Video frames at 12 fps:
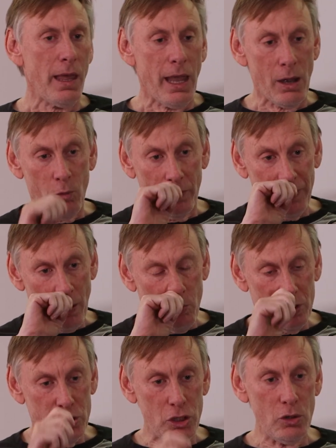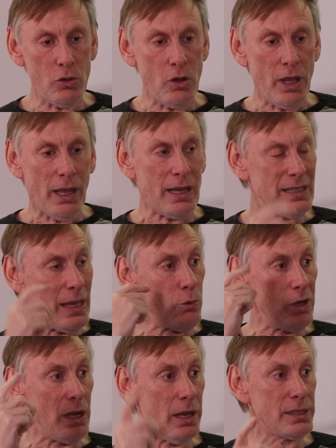And what they would do is they
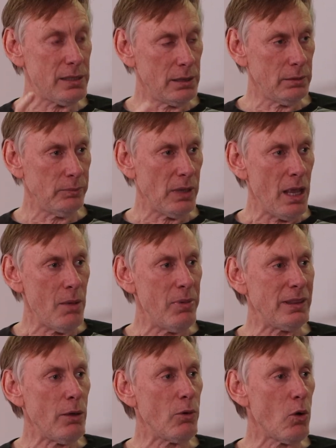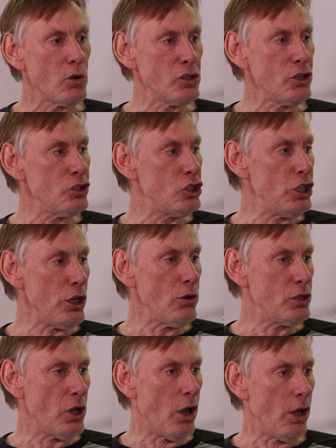would listen, but they would also
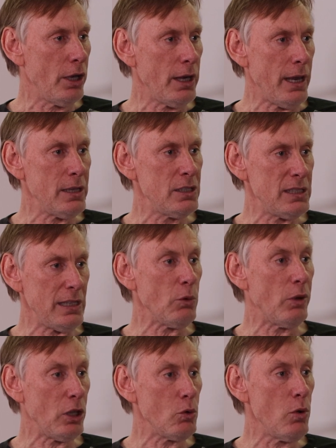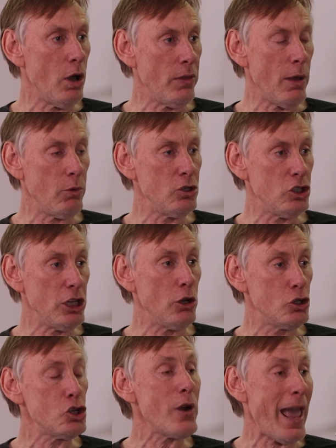geo-target and see where you were. They would
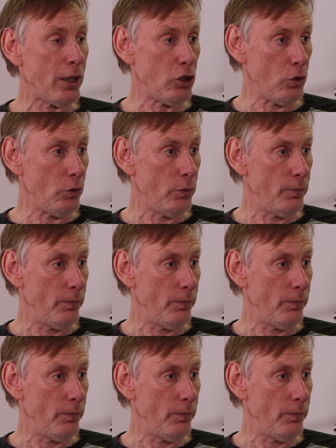geo-track you.